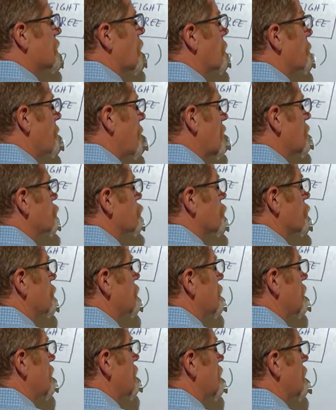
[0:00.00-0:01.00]
are measured
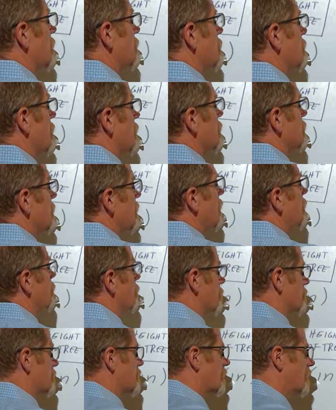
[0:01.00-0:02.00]
in
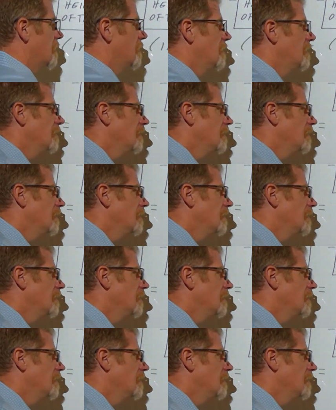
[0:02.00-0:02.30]
years.